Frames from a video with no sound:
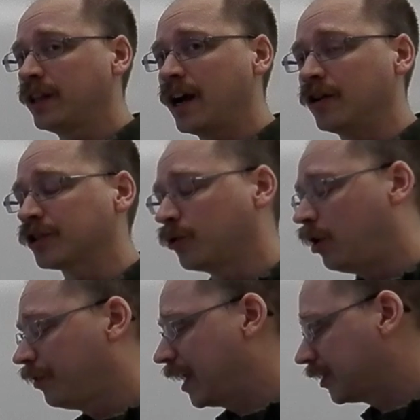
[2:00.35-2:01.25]
there, so
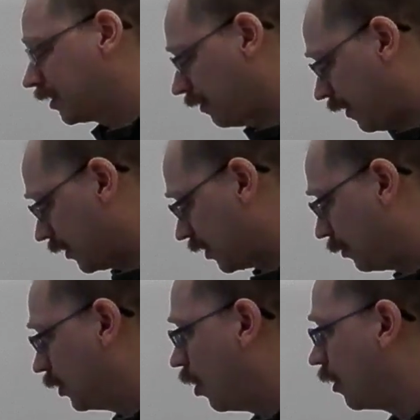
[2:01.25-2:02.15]
all that stuff has to
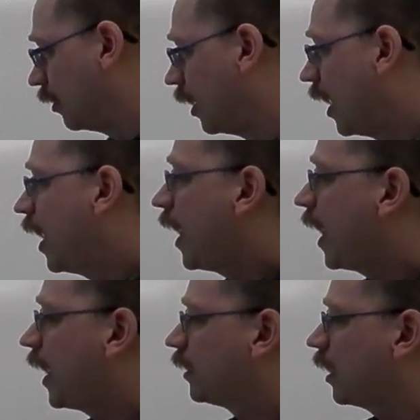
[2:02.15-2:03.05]
be dotted.
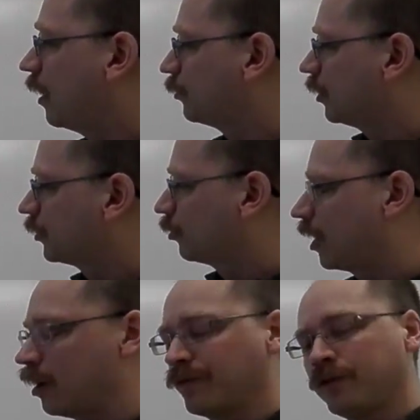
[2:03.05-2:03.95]
And I was also
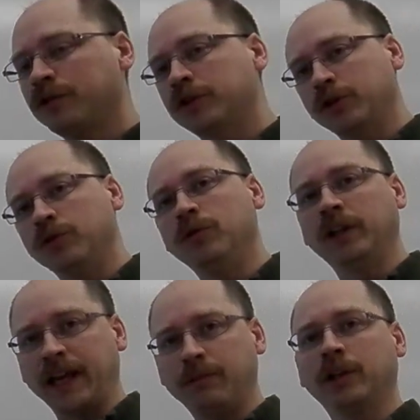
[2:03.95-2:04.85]
careful to
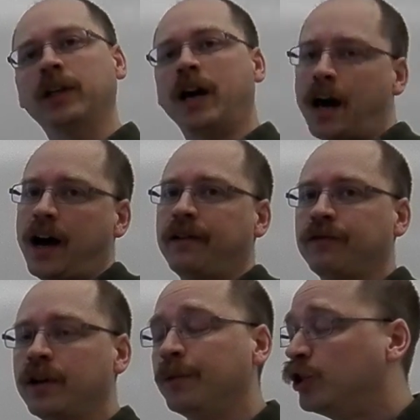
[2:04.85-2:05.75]
label it I
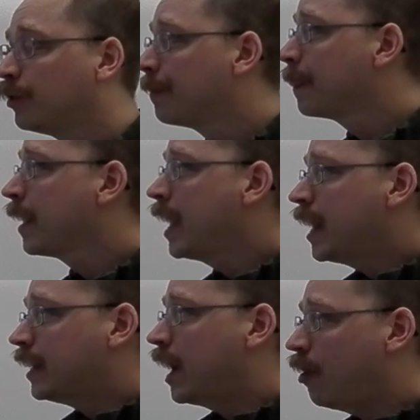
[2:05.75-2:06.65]
for image.
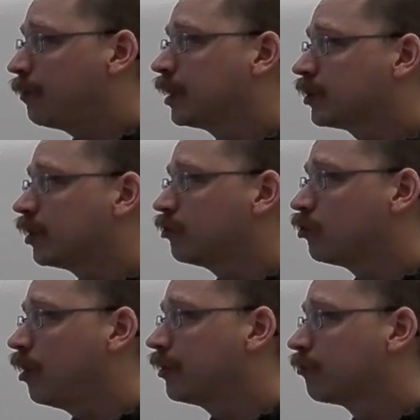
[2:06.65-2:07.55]
Now I'm going to start drawing the